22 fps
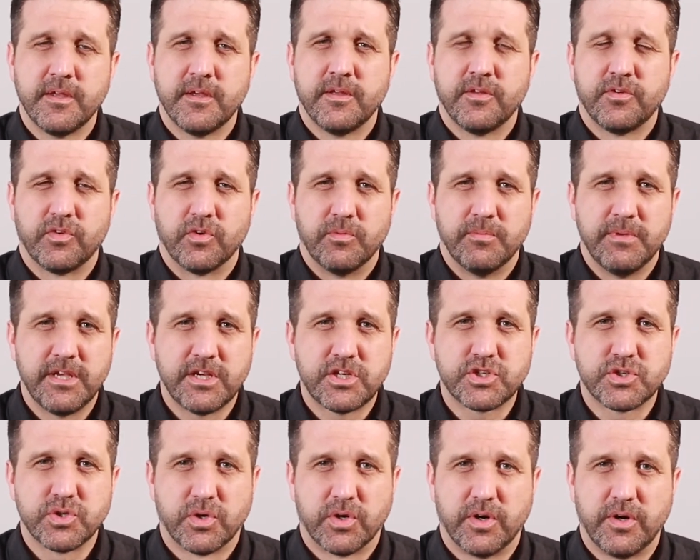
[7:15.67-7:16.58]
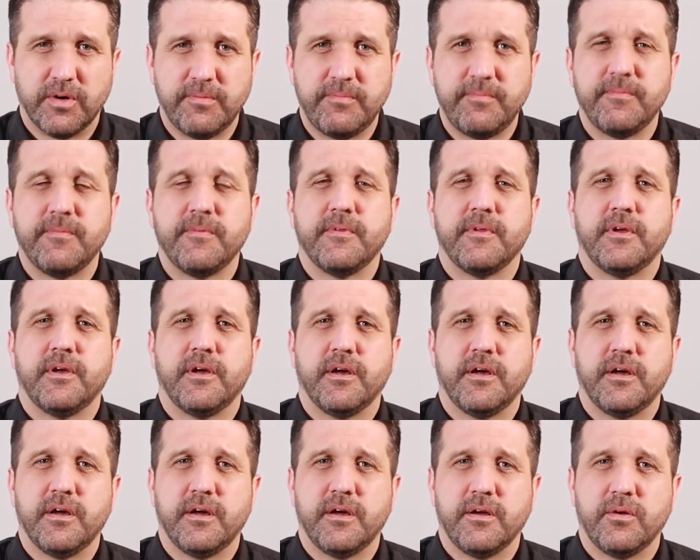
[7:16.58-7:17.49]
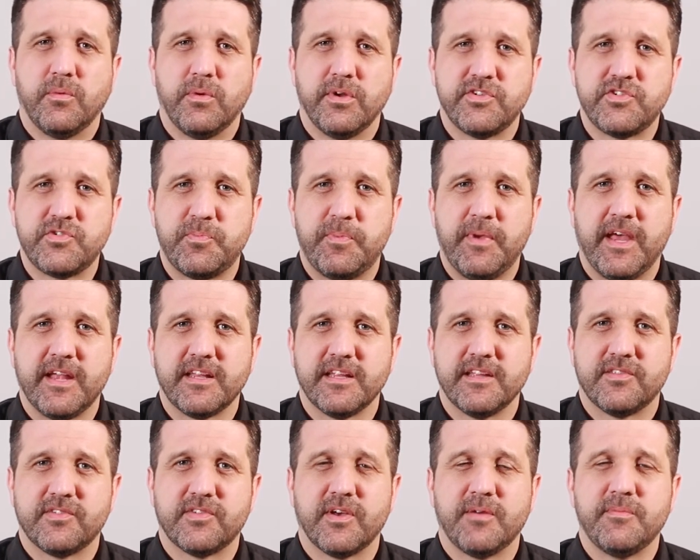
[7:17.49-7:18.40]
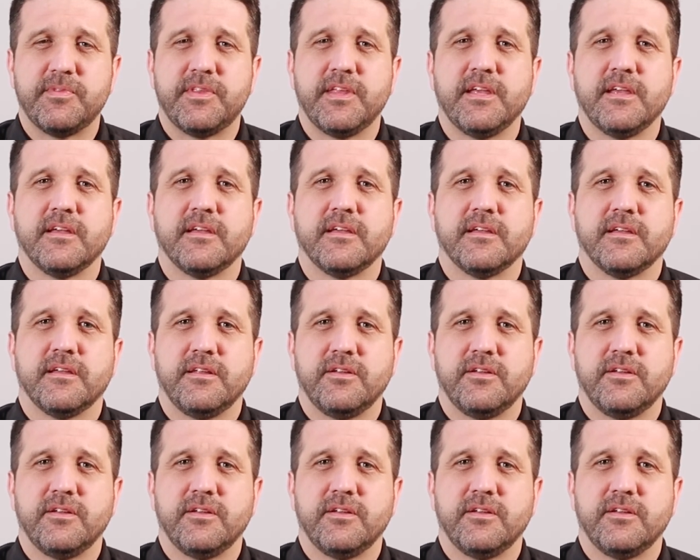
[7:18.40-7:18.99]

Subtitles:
So make sure respect is something